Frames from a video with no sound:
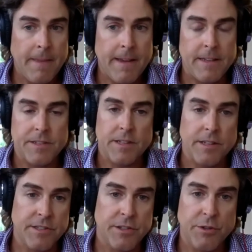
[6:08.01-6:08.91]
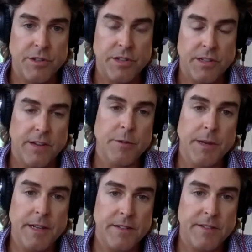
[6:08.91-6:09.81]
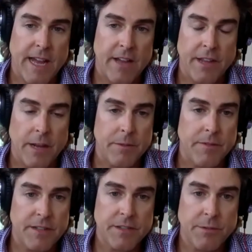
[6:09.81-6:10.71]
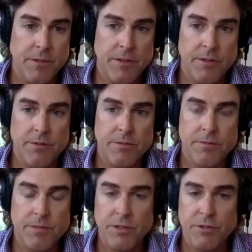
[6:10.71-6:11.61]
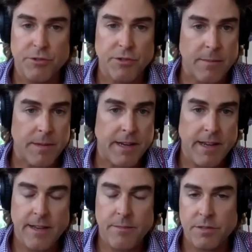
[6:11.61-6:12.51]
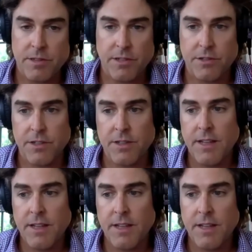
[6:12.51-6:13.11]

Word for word: And he said, "Listen, you can tell everybody in town that I'm investing with you. Can you drop my name, etc.